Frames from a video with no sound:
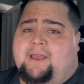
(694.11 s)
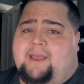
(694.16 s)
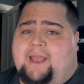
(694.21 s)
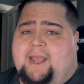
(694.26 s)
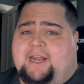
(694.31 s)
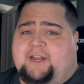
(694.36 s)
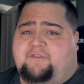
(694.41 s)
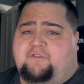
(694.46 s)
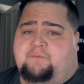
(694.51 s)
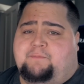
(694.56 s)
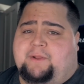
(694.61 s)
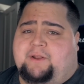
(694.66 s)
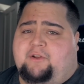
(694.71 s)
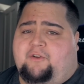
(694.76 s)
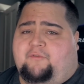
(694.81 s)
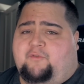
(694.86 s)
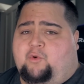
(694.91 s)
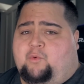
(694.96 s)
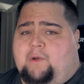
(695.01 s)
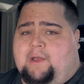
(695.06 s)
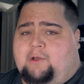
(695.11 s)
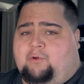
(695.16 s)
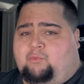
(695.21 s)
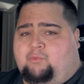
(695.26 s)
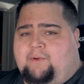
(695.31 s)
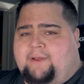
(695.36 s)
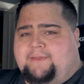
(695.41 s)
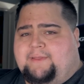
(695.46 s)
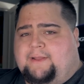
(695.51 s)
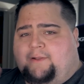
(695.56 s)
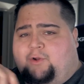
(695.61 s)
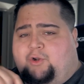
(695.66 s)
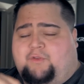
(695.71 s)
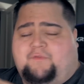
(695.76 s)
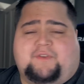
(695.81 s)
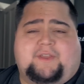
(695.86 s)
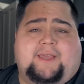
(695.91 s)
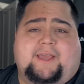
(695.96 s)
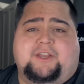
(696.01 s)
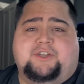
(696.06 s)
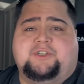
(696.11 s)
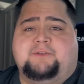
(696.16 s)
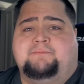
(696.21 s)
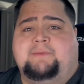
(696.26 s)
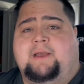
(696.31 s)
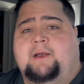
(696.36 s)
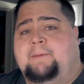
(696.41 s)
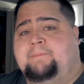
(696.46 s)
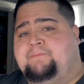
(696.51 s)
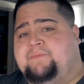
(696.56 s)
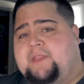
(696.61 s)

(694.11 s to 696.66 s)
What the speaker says: and if you've been here for a while, ring that notification bell.